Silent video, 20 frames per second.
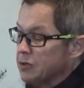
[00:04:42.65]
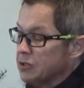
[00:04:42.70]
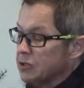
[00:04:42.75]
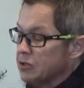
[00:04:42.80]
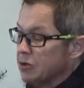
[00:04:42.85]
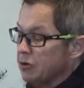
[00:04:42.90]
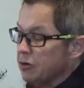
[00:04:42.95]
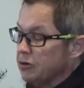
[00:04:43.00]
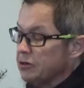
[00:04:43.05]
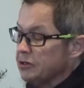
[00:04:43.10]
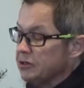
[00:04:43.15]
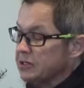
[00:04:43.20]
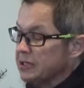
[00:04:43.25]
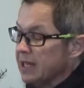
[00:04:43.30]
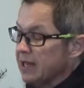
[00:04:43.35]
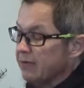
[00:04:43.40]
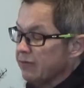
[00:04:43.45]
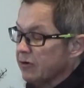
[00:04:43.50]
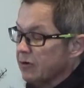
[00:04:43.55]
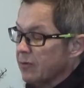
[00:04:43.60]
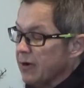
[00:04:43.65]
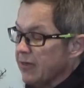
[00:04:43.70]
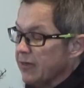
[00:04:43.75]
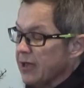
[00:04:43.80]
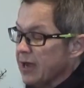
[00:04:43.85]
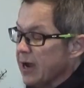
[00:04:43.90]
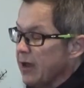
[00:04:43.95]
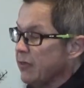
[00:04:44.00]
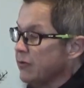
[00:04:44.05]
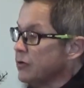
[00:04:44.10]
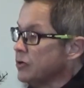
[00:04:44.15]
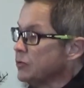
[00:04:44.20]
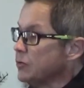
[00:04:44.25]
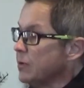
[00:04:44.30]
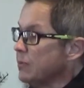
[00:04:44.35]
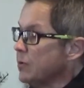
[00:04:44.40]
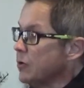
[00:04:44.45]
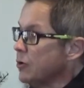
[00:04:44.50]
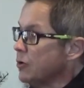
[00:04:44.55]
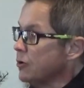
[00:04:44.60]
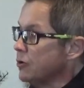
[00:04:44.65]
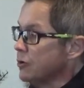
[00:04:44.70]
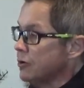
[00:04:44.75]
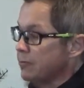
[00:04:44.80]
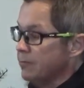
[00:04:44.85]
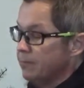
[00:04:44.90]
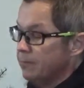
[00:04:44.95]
and sold into slavery, while the others were murdered.